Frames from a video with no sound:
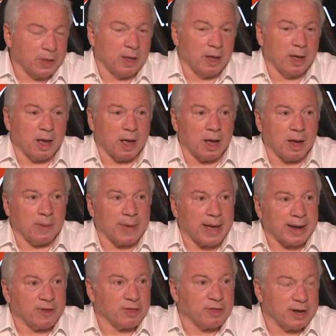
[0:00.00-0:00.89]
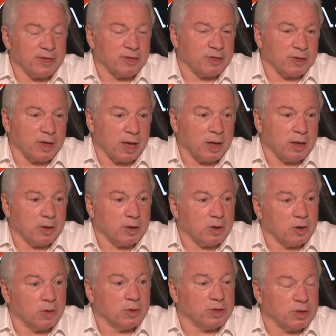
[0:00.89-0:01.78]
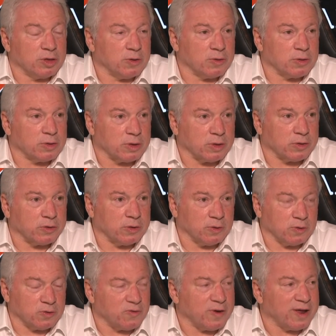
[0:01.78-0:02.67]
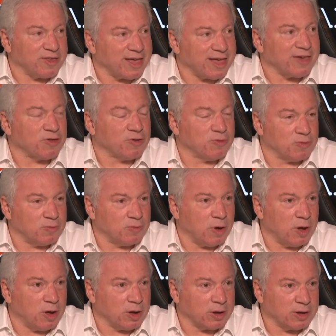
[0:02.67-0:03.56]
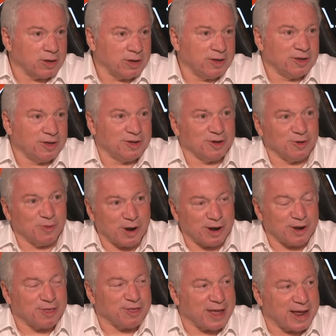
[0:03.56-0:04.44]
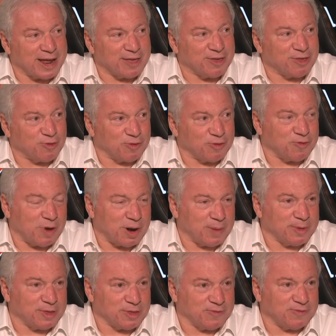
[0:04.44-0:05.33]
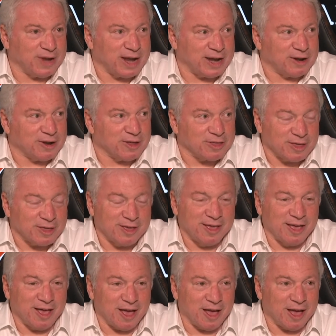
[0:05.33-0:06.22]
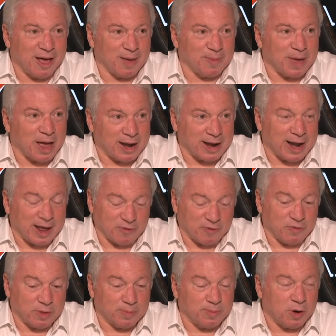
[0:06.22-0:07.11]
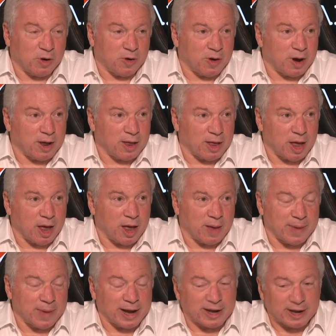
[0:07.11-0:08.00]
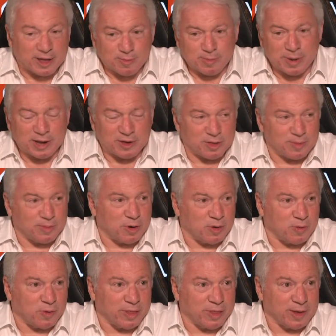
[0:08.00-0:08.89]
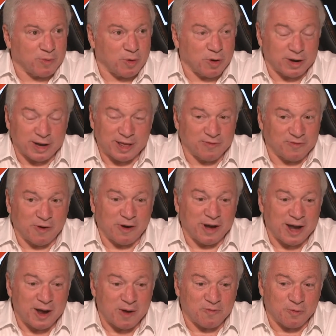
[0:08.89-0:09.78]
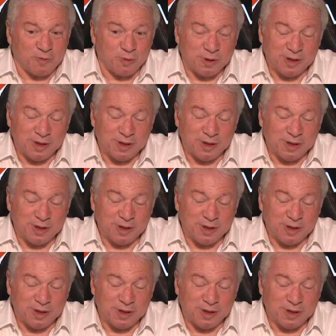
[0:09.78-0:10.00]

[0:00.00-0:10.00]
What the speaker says: And a solicitor who's used to transactional work, who understands the requirements of lenders and acts for the borrower and can explain to the borrower what they want is very helpful.